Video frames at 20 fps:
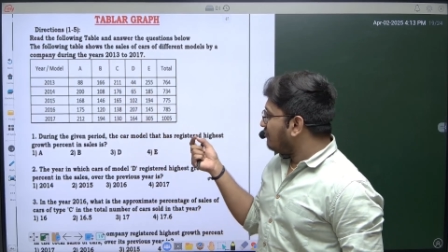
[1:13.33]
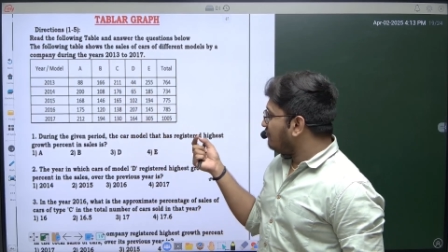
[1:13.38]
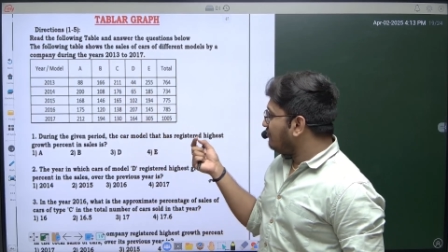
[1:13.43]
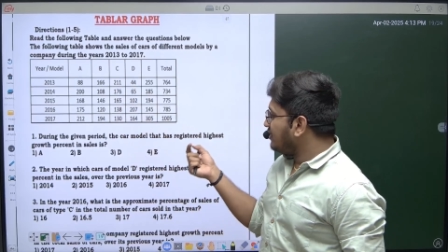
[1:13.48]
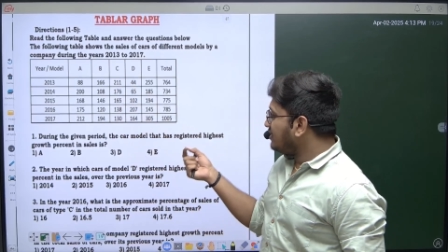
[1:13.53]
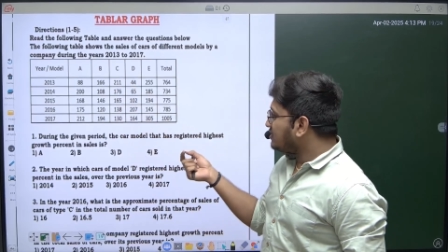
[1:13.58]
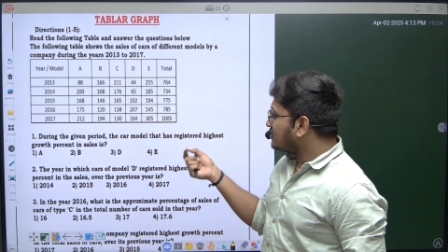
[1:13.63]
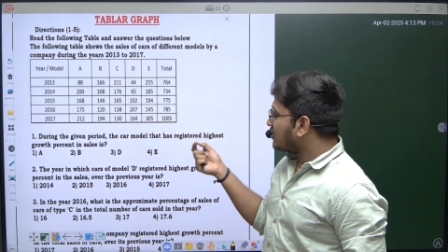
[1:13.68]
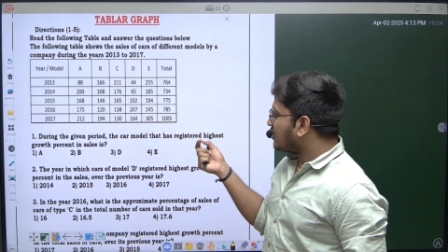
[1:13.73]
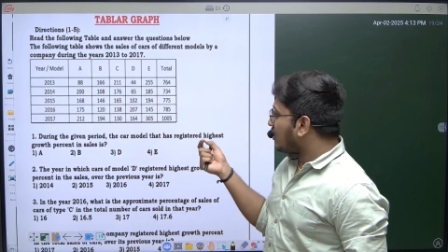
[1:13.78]

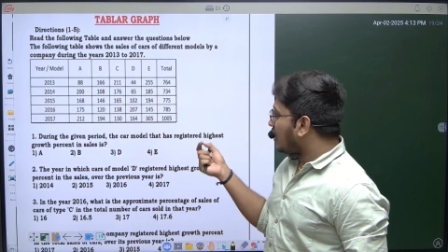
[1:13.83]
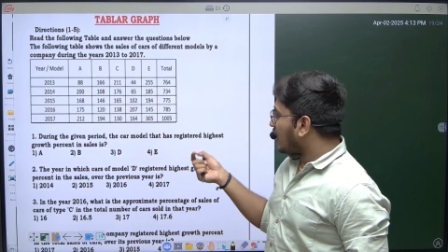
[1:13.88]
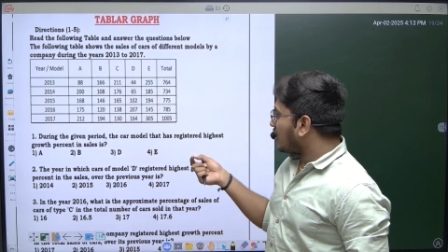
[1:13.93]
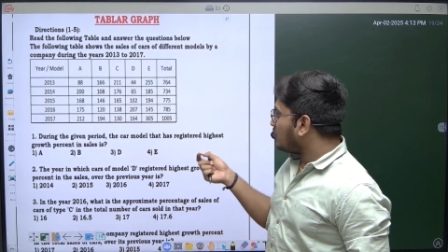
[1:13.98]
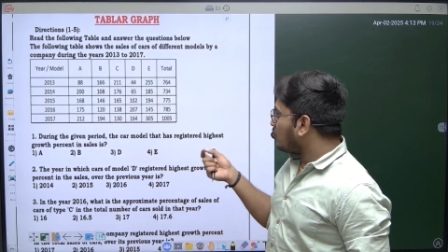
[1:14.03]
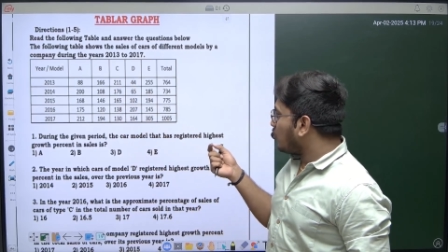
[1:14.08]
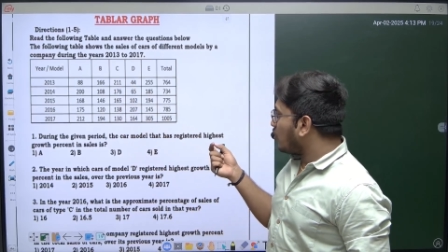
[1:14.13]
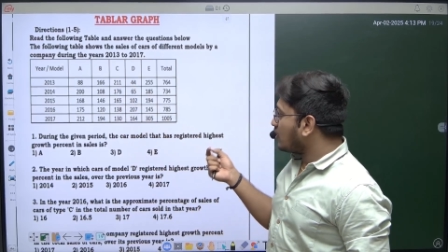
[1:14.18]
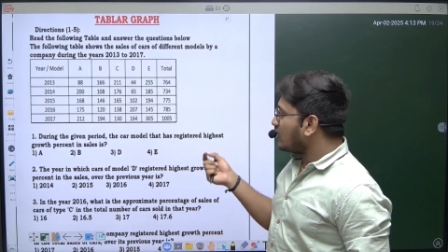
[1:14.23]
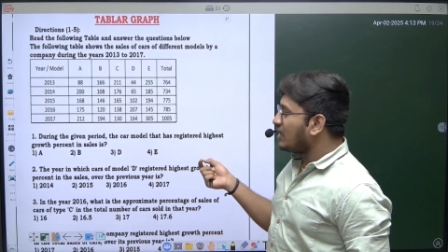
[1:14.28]
which
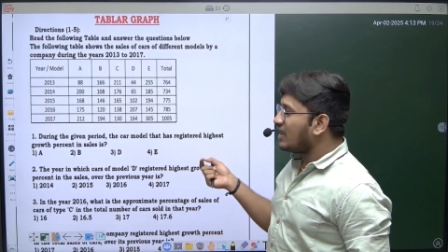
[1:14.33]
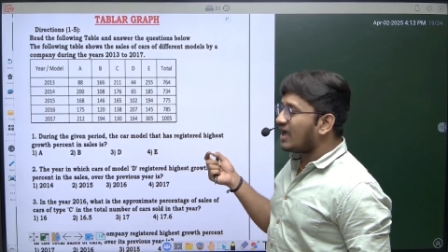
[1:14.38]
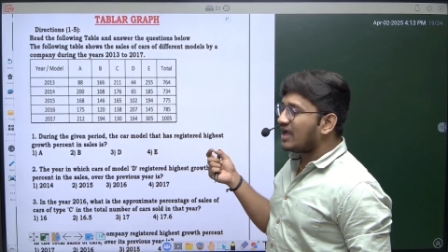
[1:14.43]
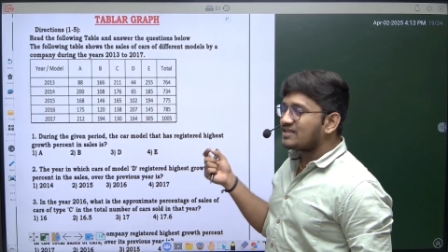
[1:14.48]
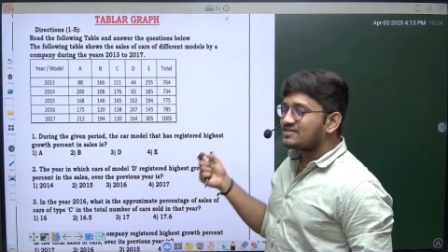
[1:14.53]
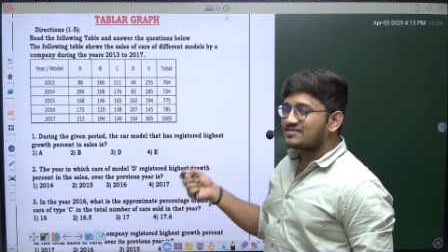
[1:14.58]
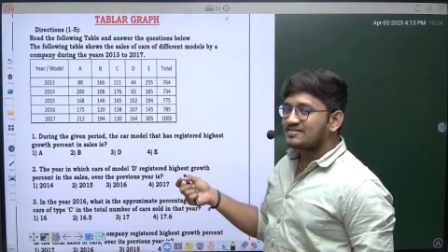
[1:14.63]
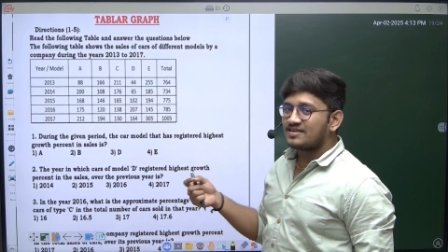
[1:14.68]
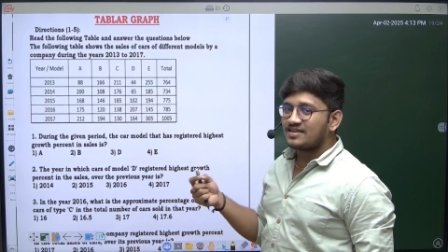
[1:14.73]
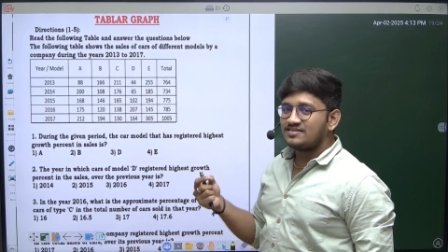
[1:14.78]
car model
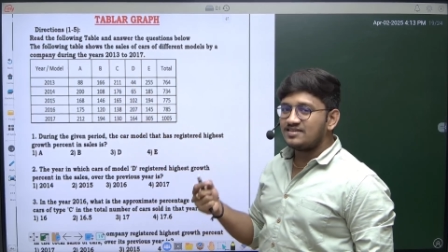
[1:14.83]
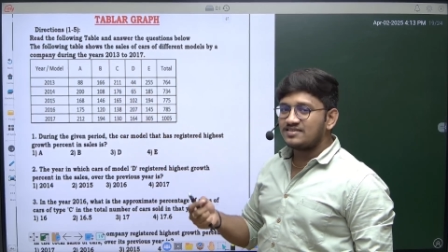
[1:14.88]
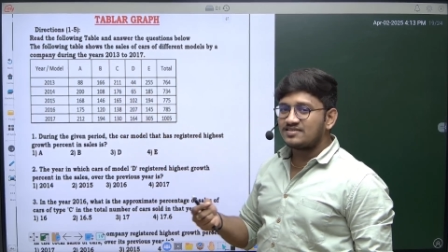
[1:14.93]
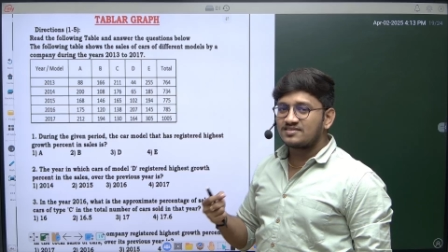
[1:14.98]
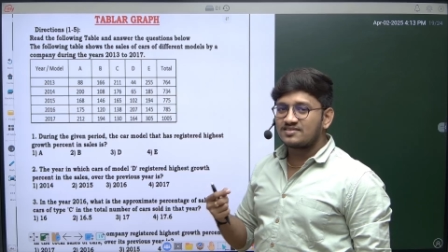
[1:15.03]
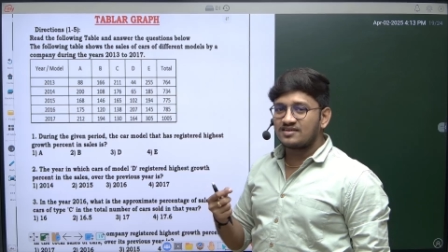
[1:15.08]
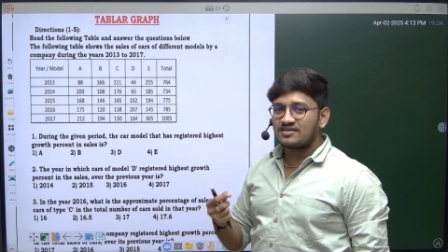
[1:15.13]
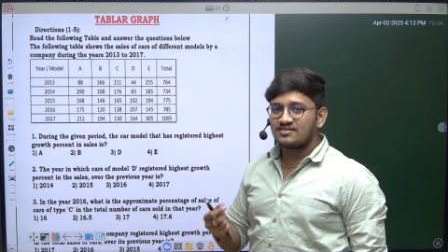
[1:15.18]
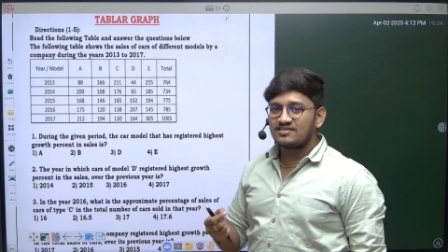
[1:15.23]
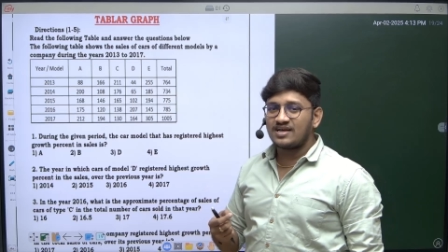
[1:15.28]
has
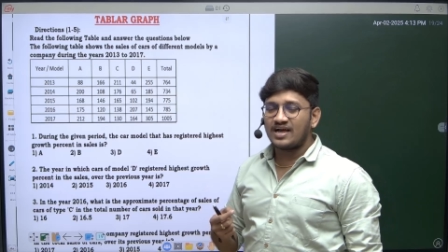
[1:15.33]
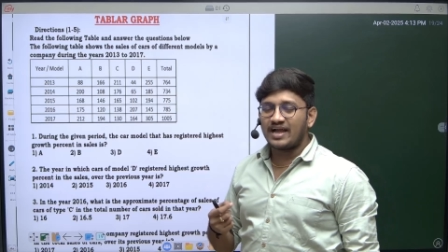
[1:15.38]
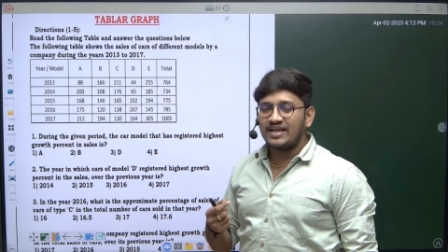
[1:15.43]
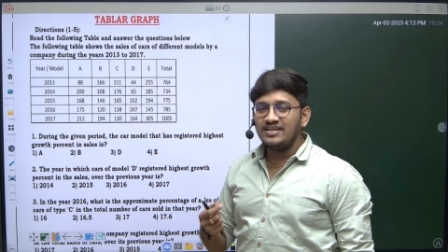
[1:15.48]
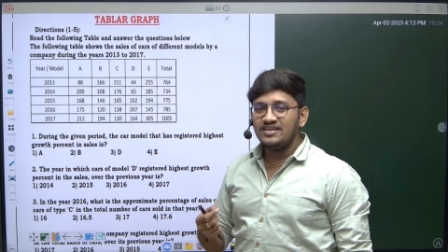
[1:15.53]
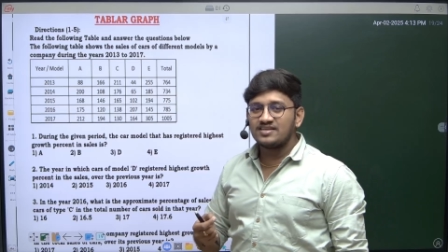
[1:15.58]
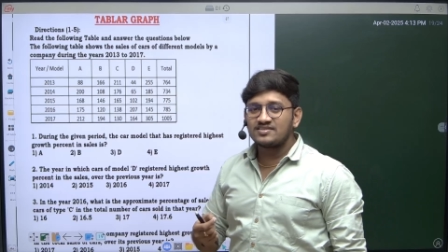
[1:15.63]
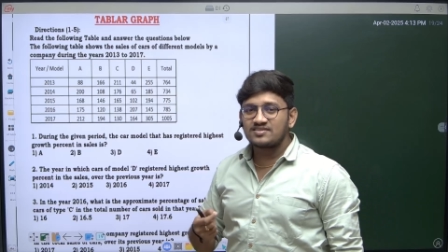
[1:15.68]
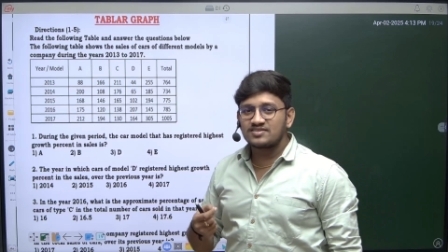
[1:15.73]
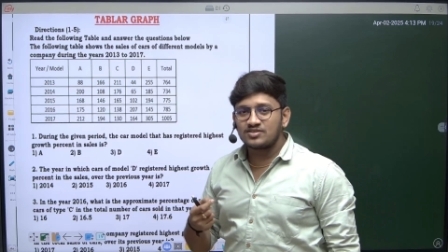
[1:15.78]
registered the
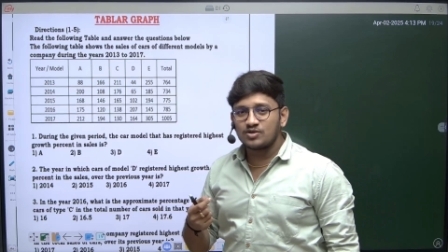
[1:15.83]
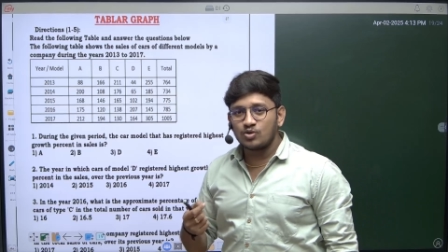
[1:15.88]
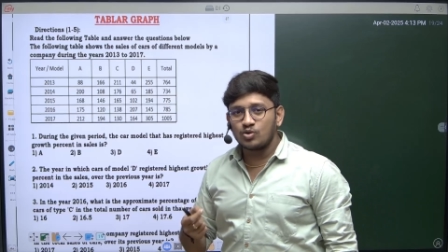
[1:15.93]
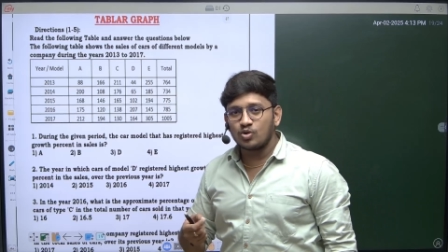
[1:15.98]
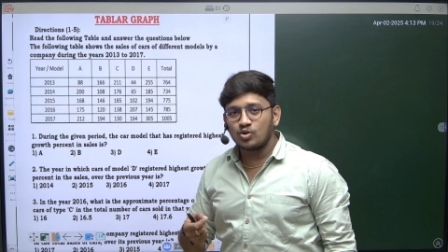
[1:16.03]
highest